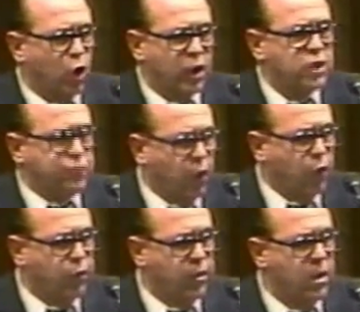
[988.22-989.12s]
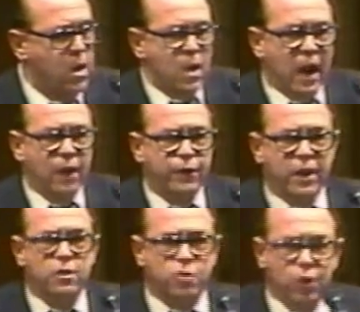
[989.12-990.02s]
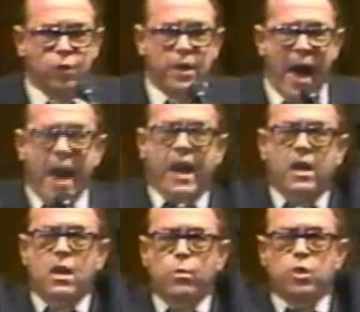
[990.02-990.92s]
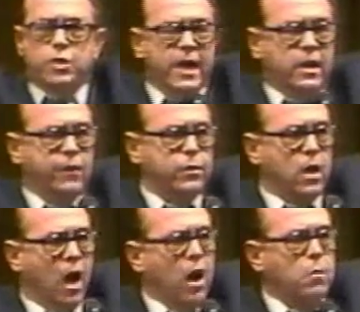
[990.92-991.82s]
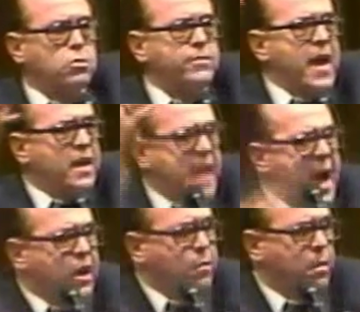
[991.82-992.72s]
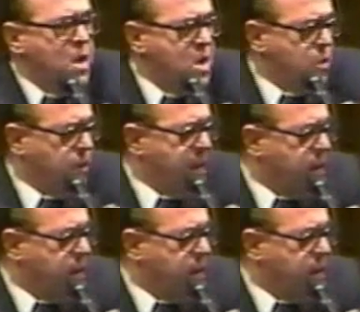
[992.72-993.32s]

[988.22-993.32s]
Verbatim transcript: on his throne. And then soon Anne was taken from the arms of Adoniram. When